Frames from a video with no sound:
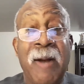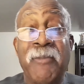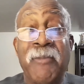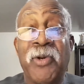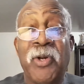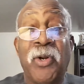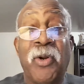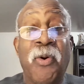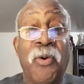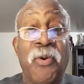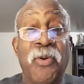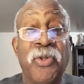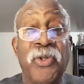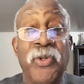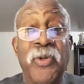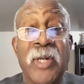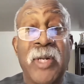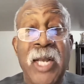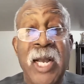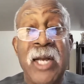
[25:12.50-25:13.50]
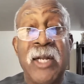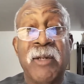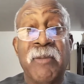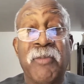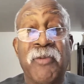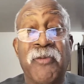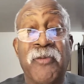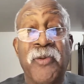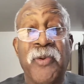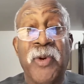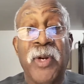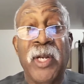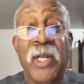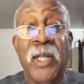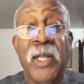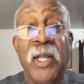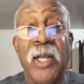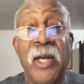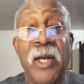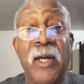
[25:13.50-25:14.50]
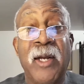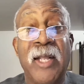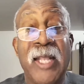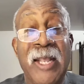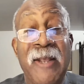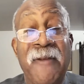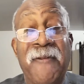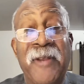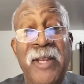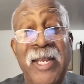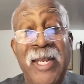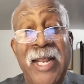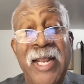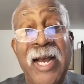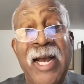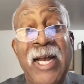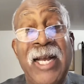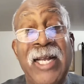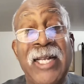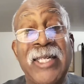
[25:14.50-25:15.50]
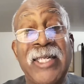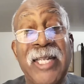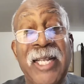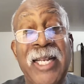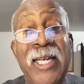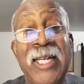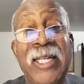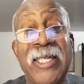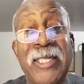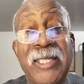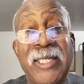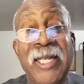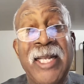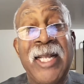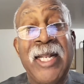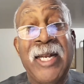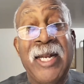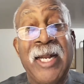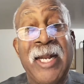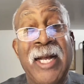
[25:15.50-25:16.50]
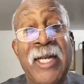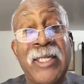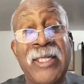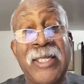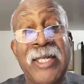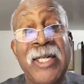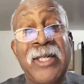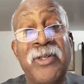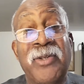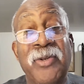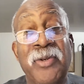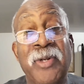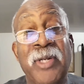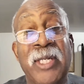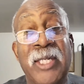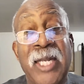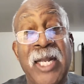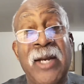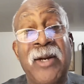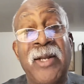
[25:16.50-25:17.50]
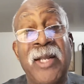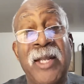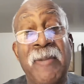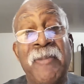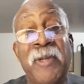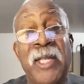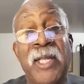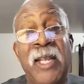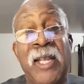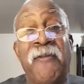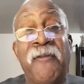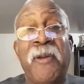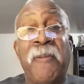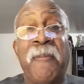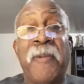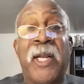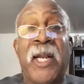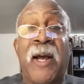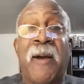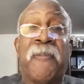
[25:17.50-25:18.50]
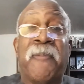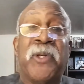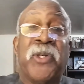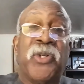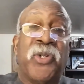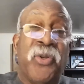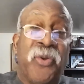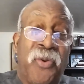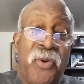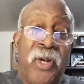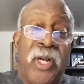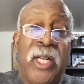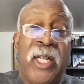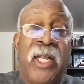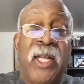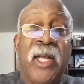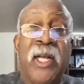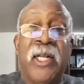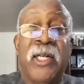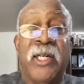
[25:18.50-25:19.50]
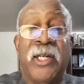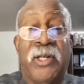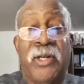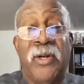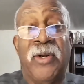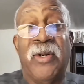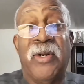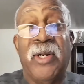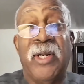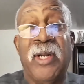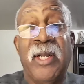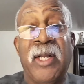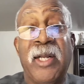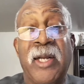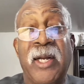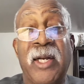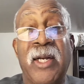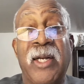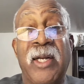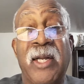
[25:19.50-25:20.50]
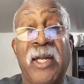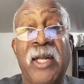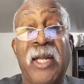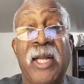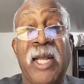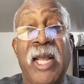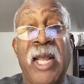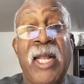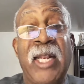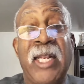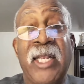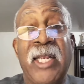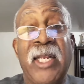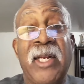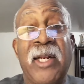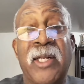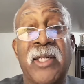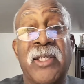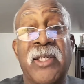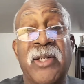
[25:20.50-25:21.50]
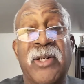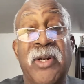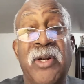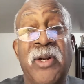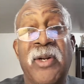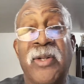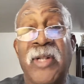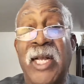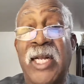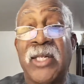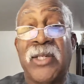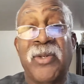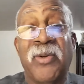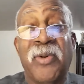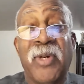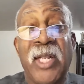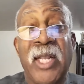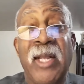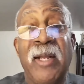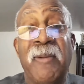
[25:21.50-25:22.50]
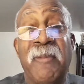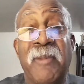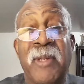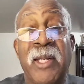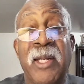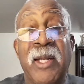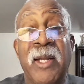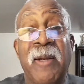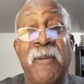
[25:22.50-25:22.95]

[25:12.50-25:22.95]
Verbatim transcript: I'm going to hold you accountable for it. Uh, if he dies in his sin, and I sent you to tell him to give him an opportunity to turn, uh, and he doesn't turn, that's on him.